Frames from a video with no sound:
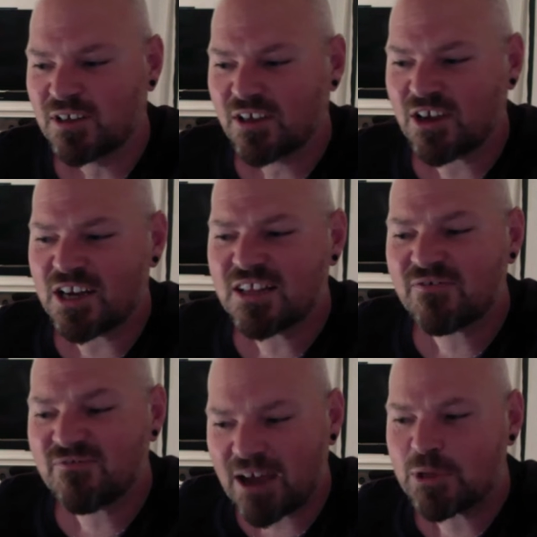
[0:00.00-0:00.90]
Kind of the
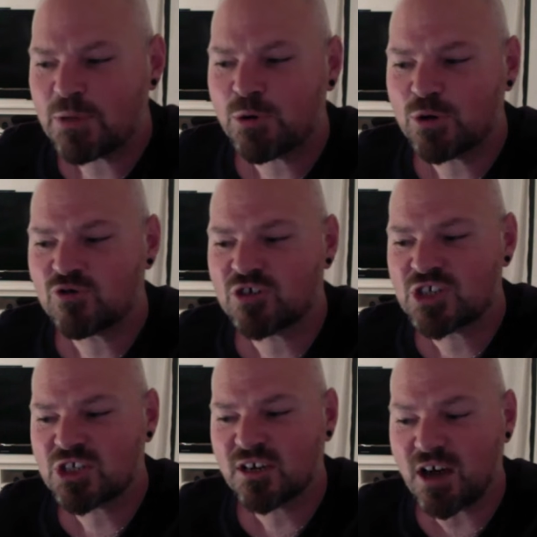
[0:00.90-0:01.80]
family
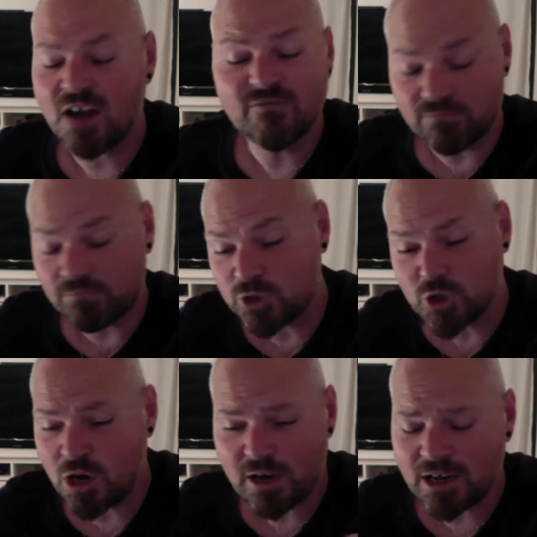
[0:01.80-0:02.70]
portraiture I've
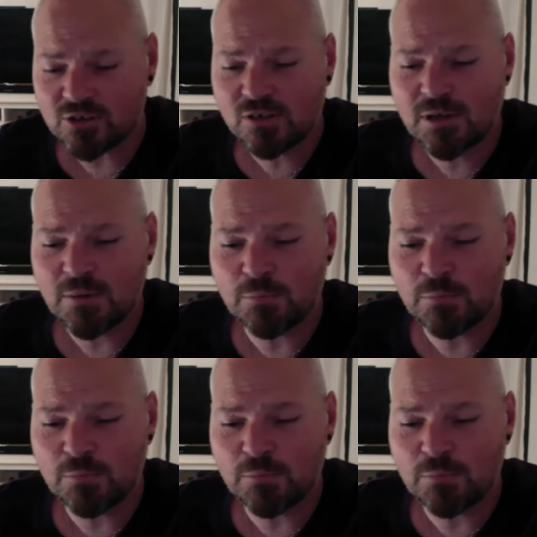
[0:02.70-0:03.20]
shot and I'll do it,